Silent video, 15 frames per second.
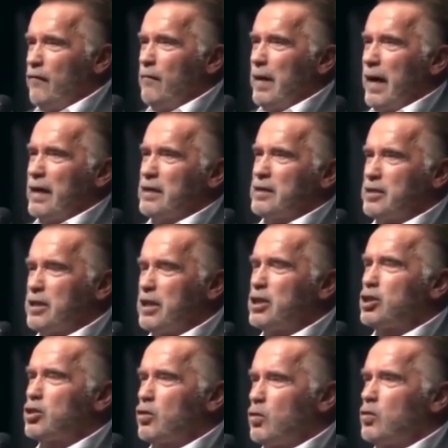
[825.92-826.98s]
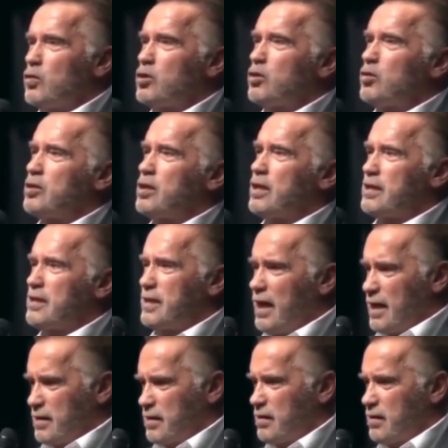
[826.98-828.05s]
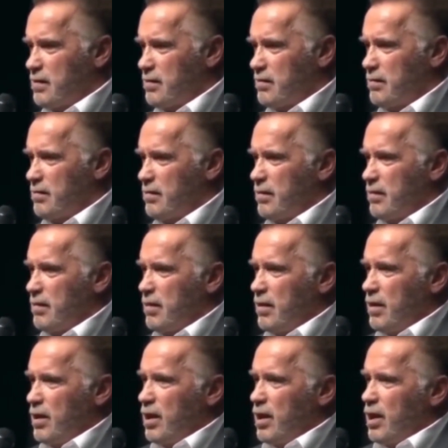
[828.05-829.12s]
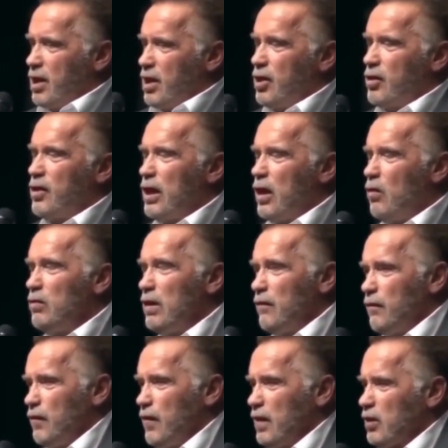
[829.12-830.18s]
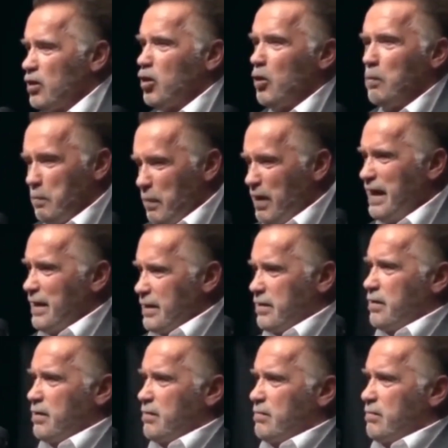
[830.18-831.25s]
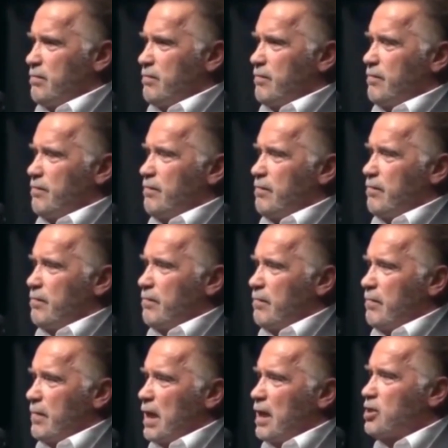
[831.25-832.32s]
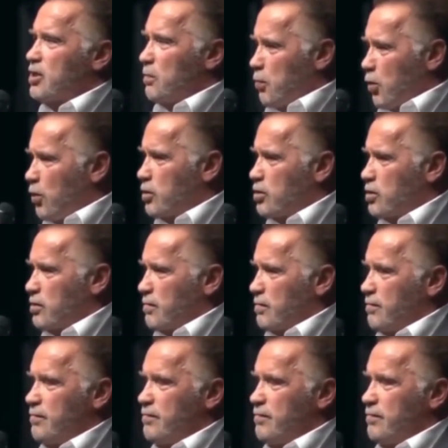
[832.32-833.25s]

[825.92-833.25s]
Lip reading: of my 6 rules to success. You can only feel complete as a person